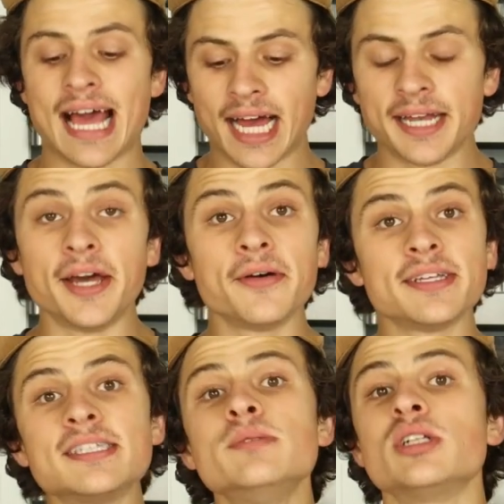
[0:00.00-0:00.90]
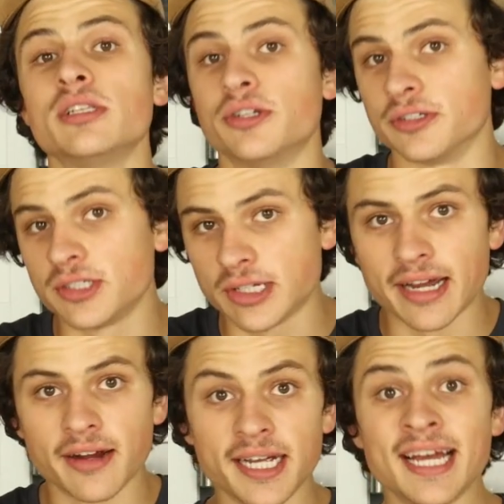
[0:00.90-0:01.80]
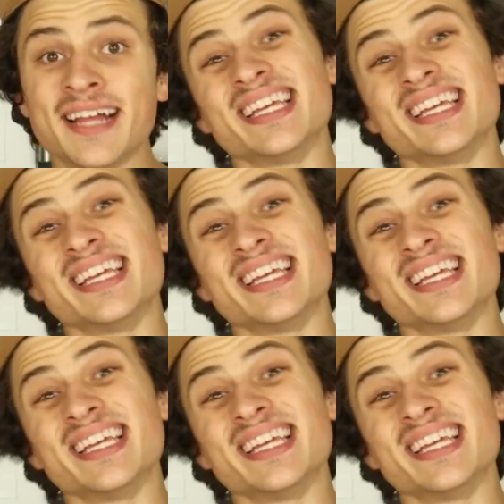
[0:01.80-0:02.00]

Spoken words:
I know it seems a little scary.